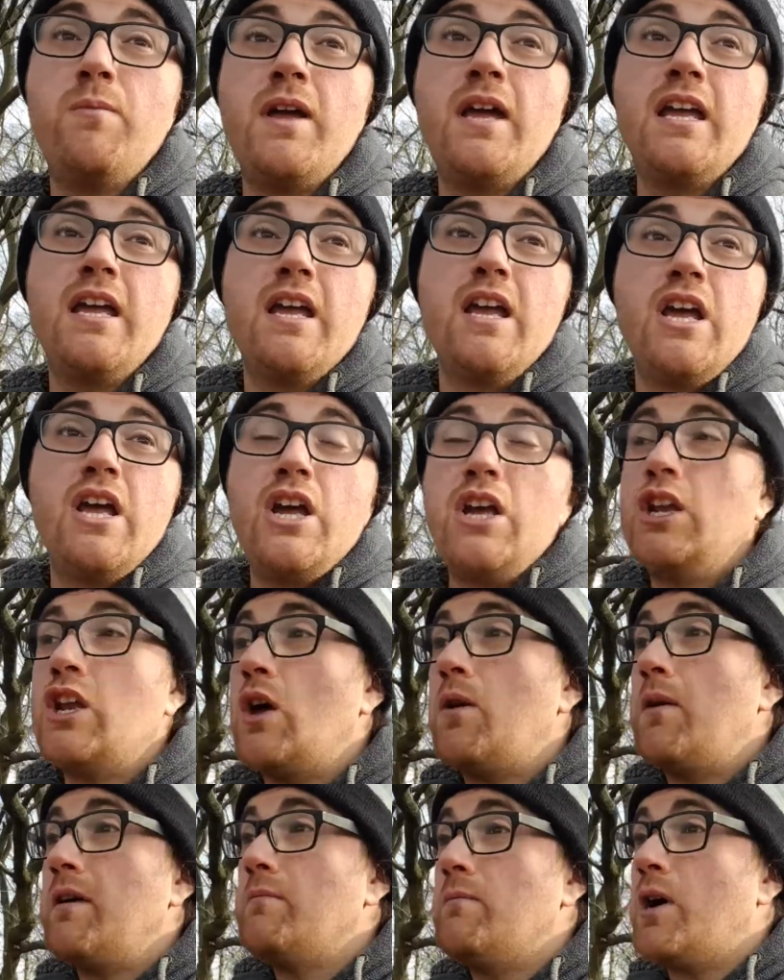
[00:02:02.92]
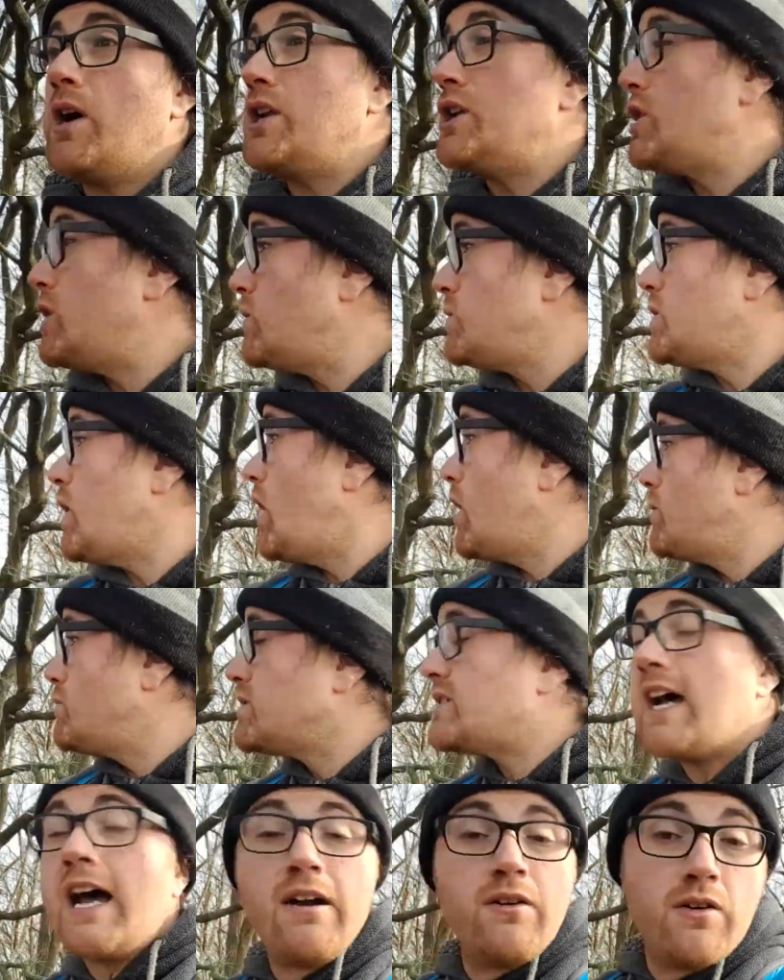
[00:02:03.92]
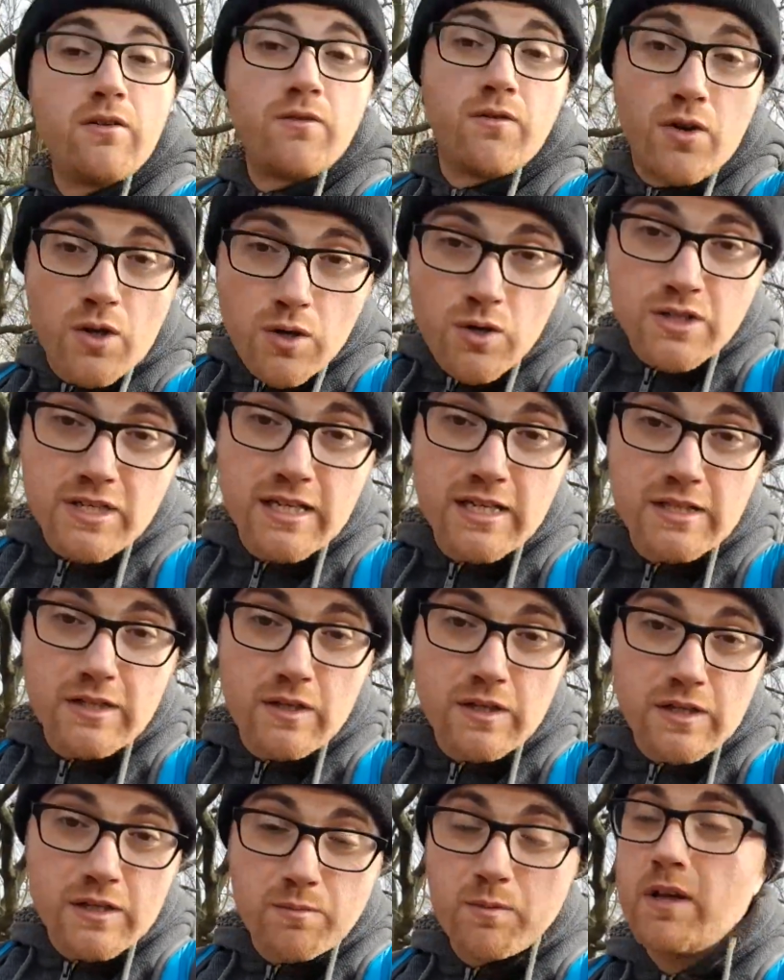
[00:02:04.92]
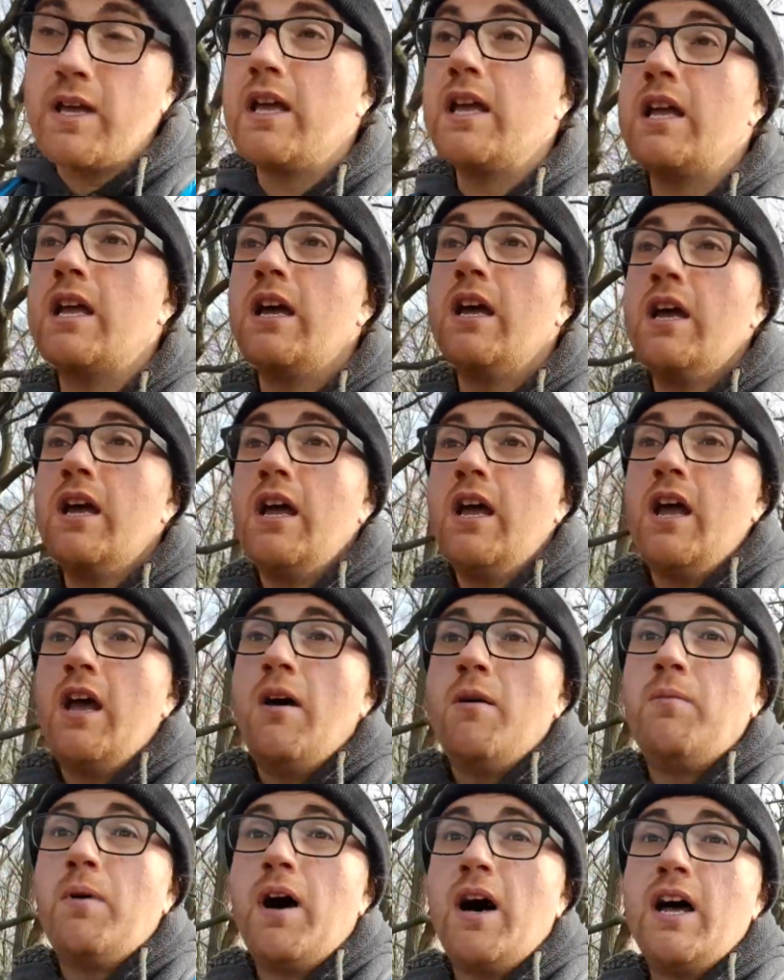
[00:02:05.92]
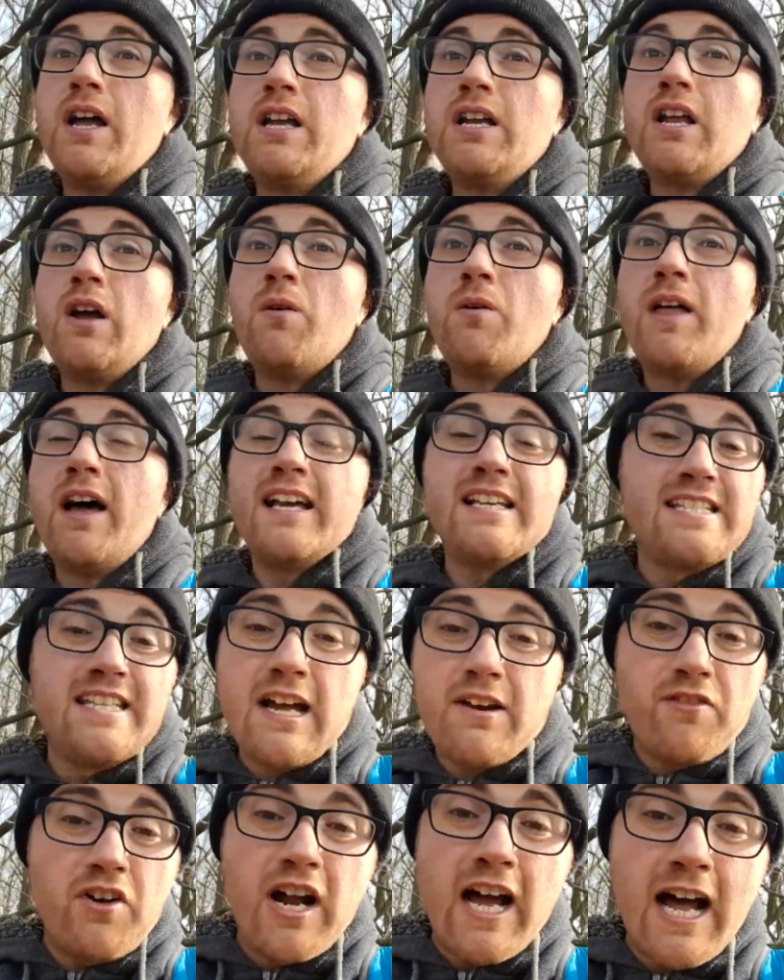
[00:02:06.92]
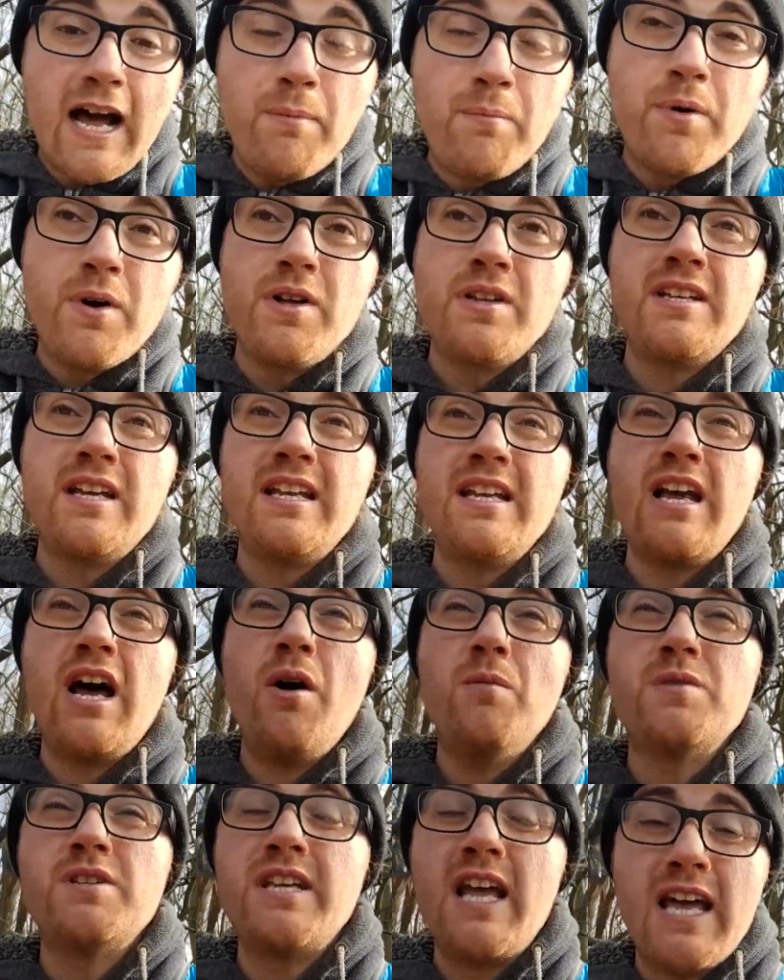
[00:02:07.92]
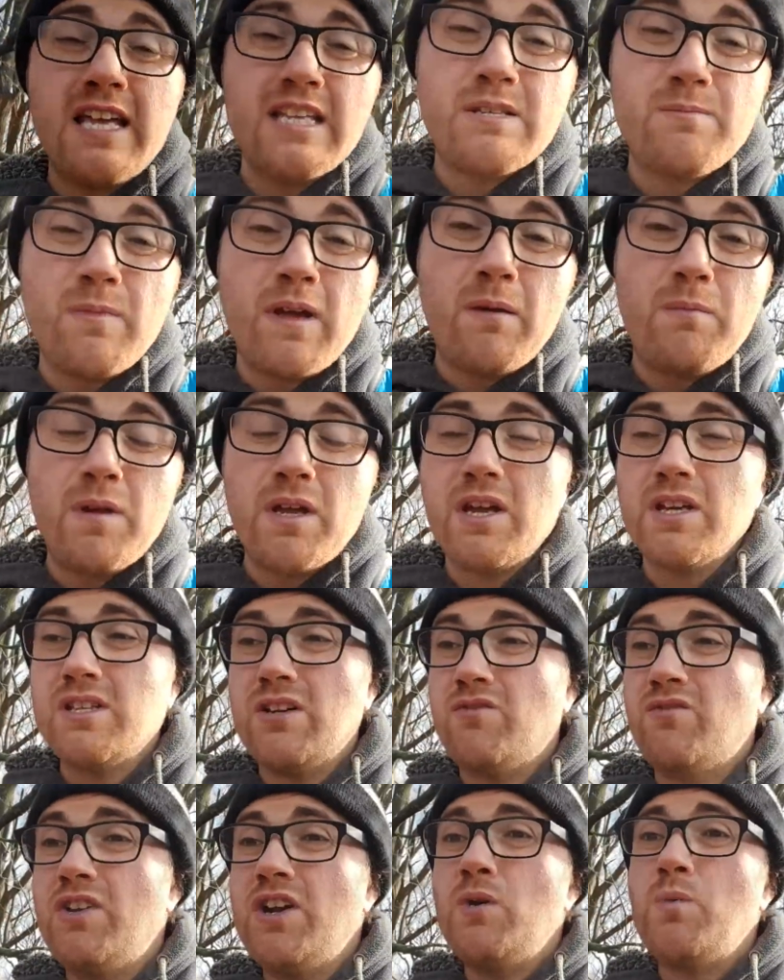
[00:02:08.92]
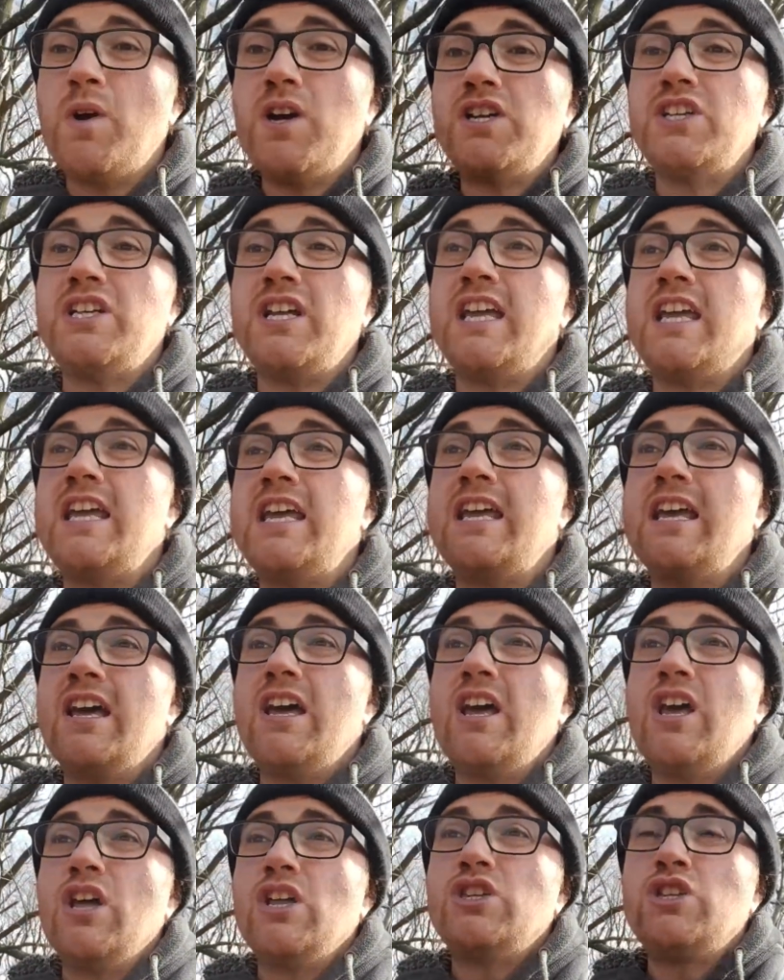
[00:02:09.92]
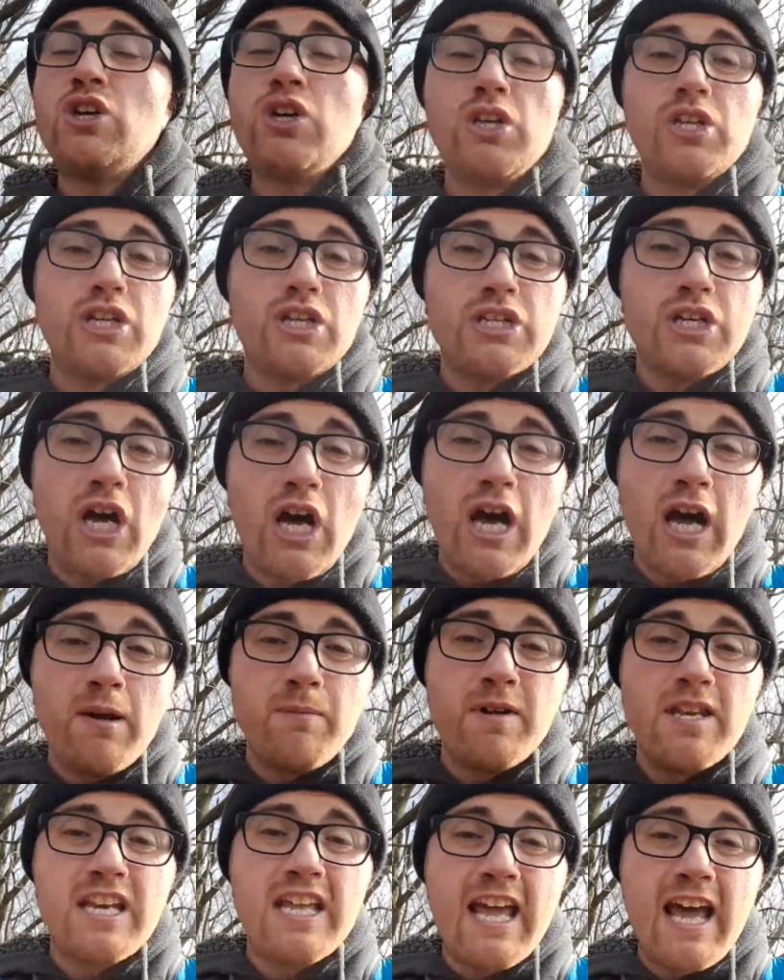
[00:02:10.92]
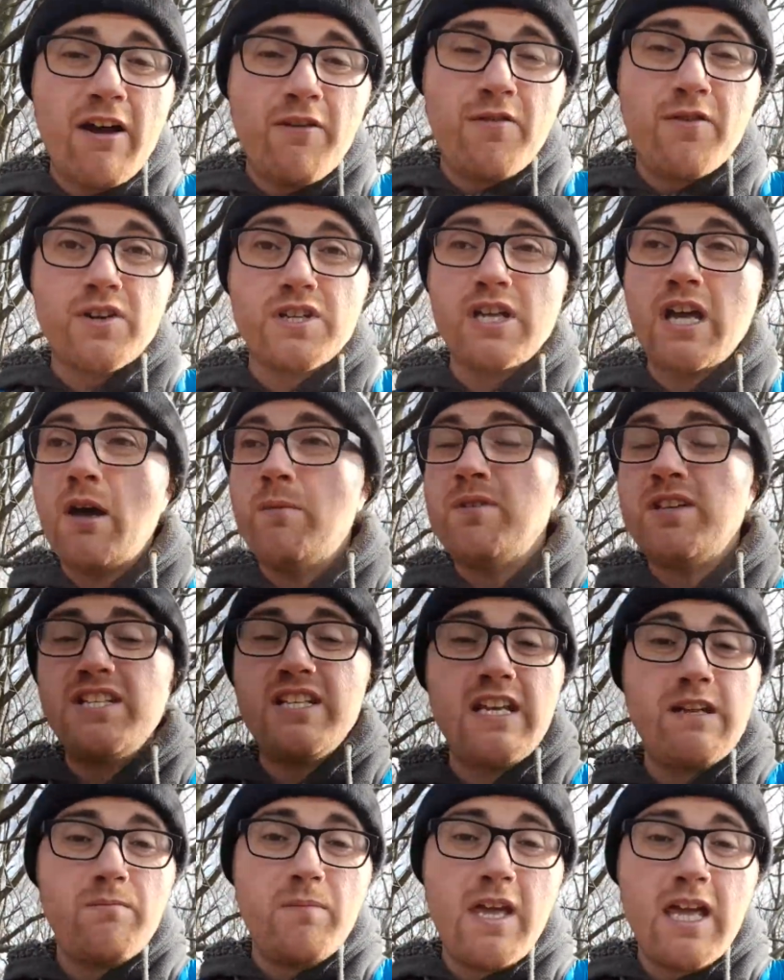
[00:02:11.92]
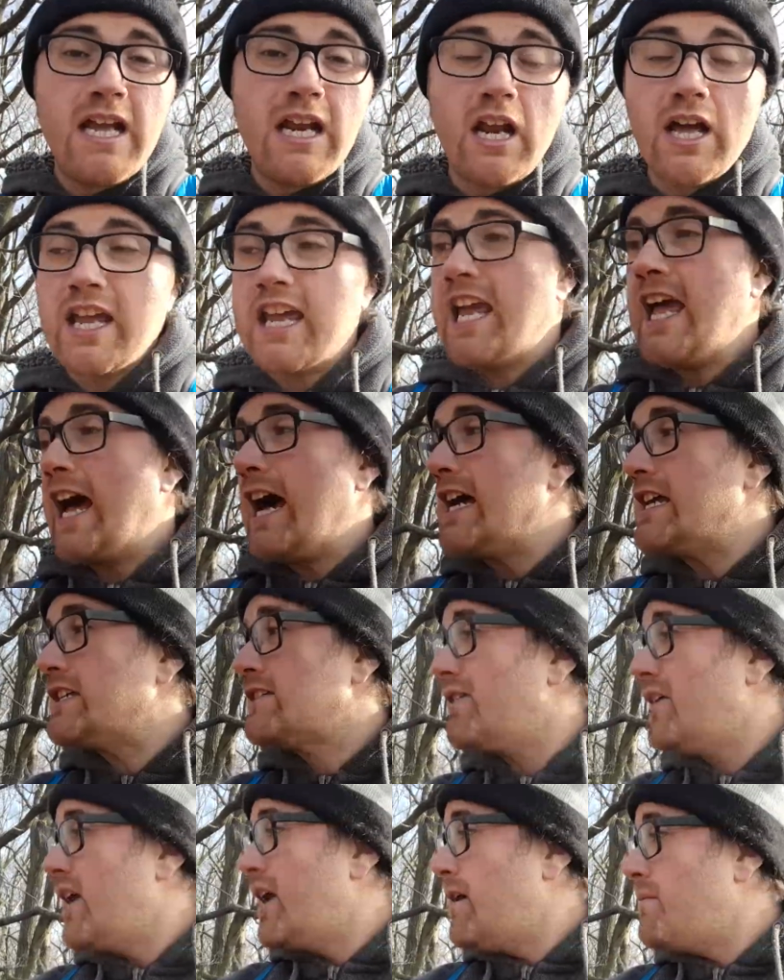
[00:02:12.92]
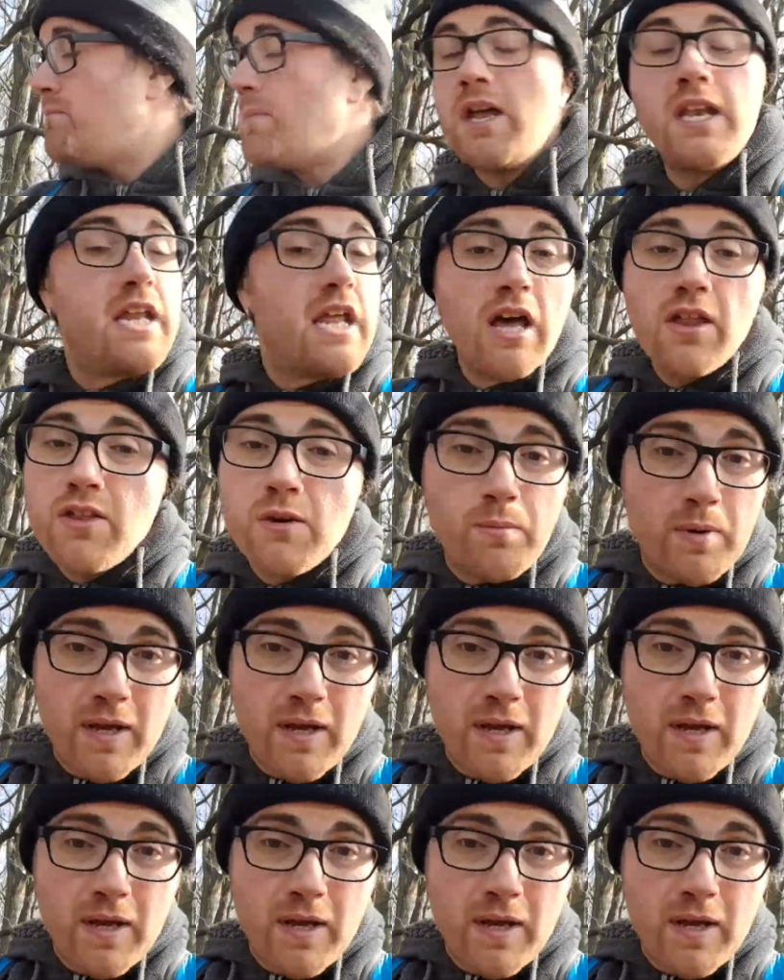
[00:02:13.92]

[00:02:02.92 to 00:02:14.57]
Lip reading: me, you know, in my new hometown of Rugeley, so to speak. But, you know, that has never happened, and it upsets me because I really wish that he took the time and the effort to come and see me like he has many other